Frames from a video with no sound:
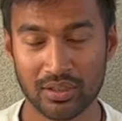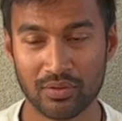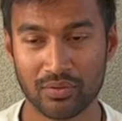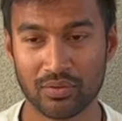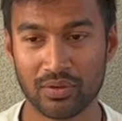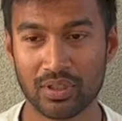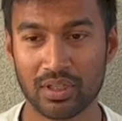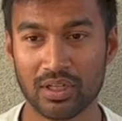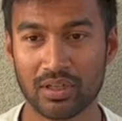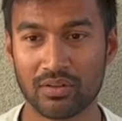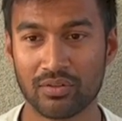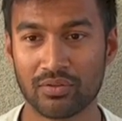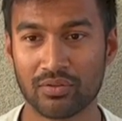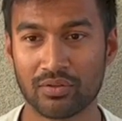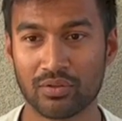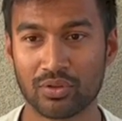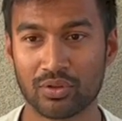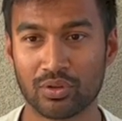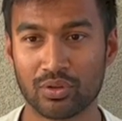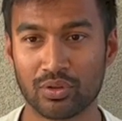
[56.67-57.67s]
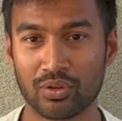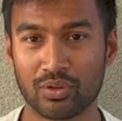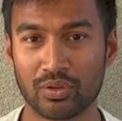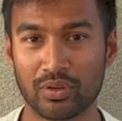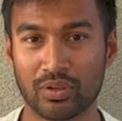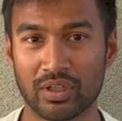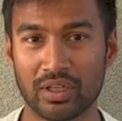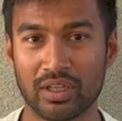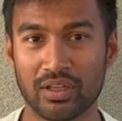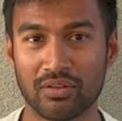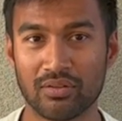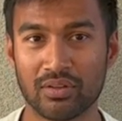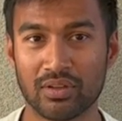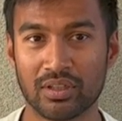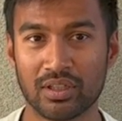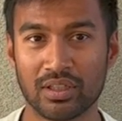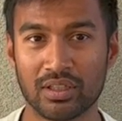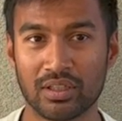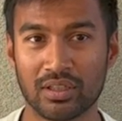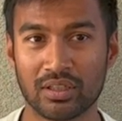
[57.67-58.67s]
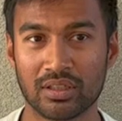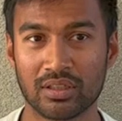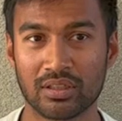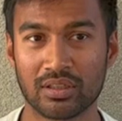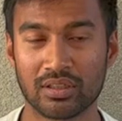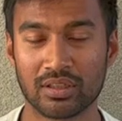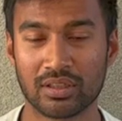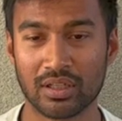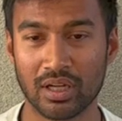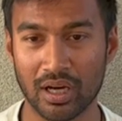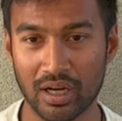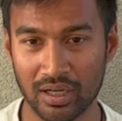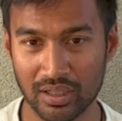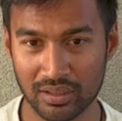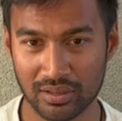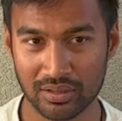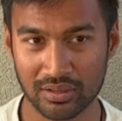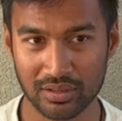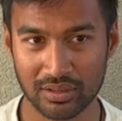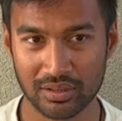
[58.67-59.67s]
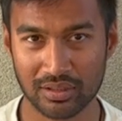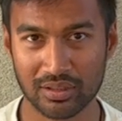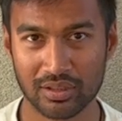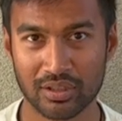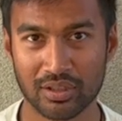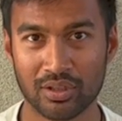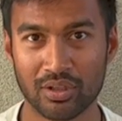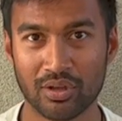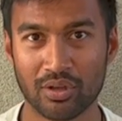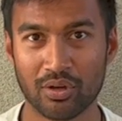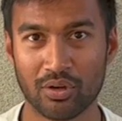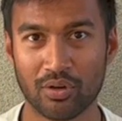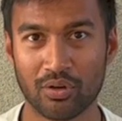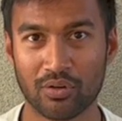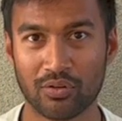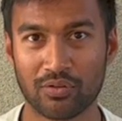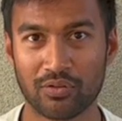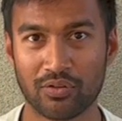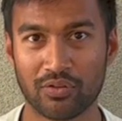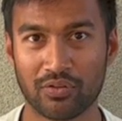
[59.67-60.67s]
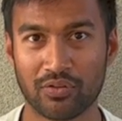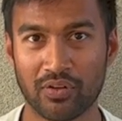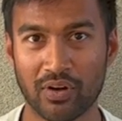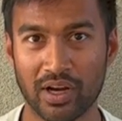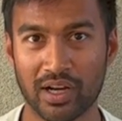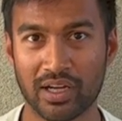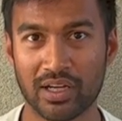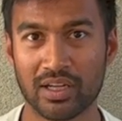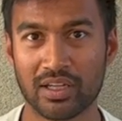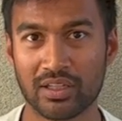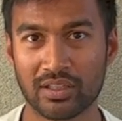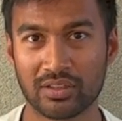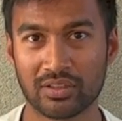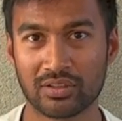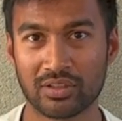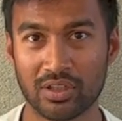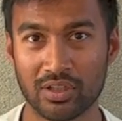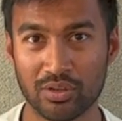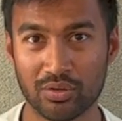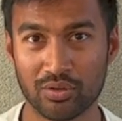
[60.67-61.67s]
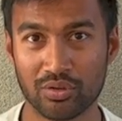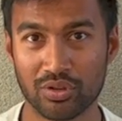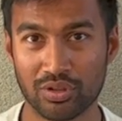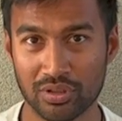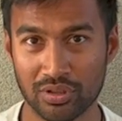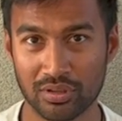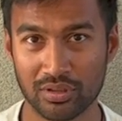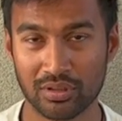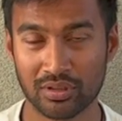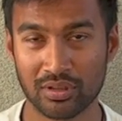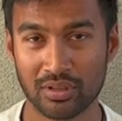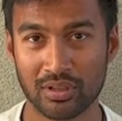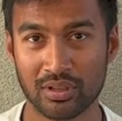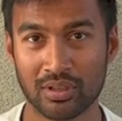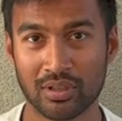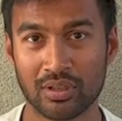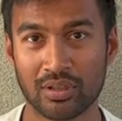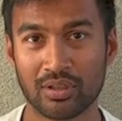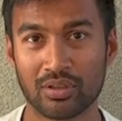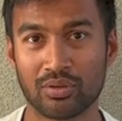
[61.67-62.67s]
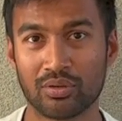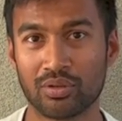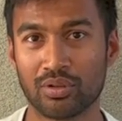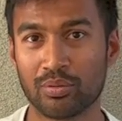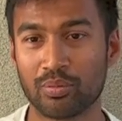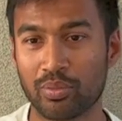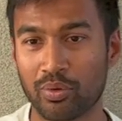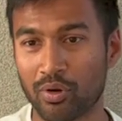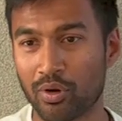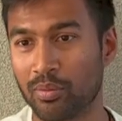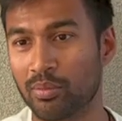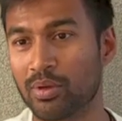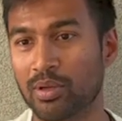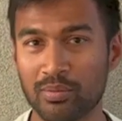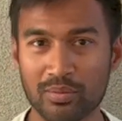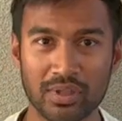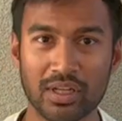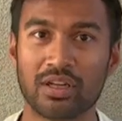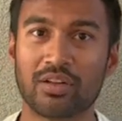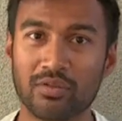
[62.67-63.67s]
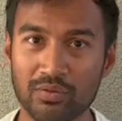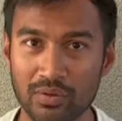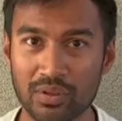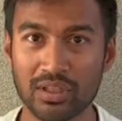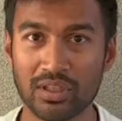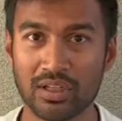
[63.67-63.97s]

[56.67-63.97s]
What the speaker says: We have given it the task of finding a solution to the problem that we